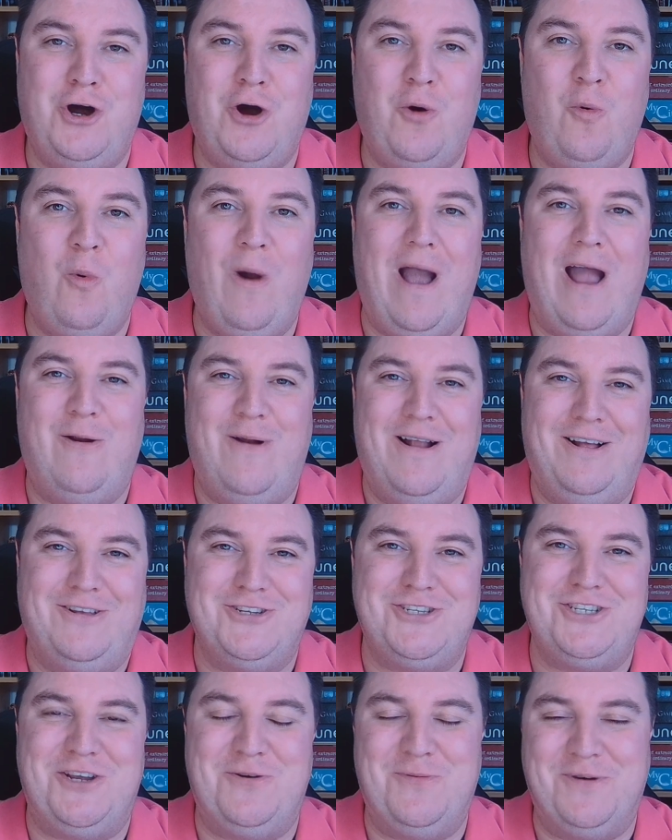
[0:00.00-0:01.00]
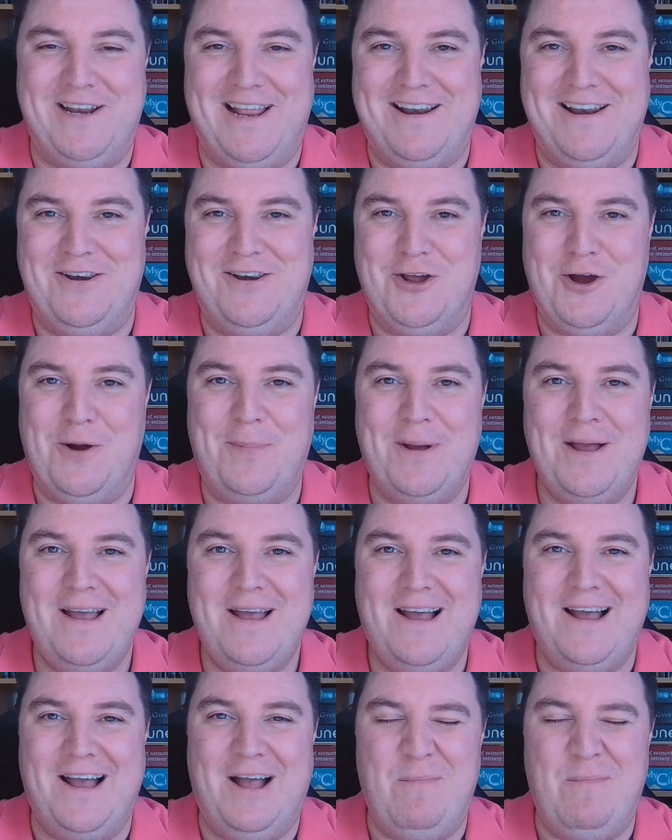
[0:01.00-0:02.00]
where else she would end up,
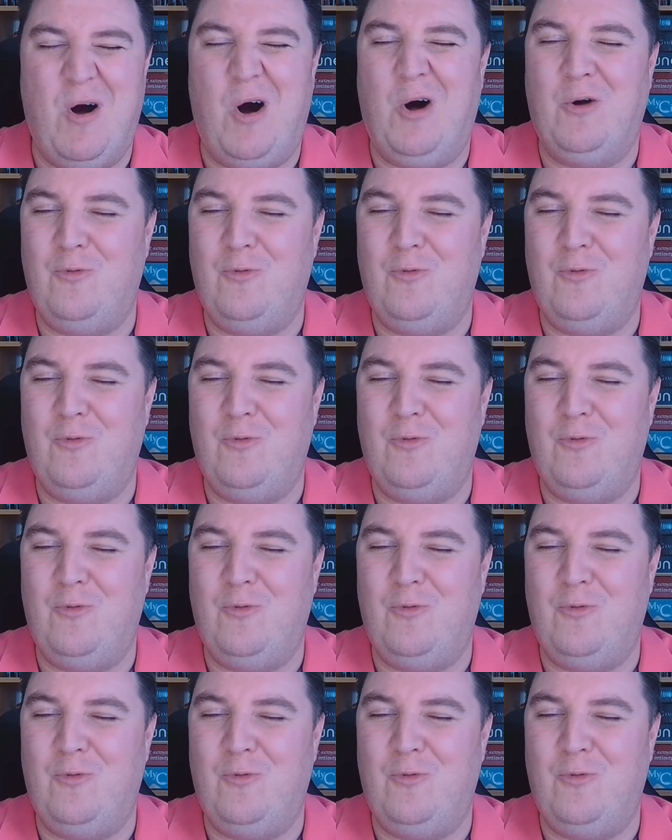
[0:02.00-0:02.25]
or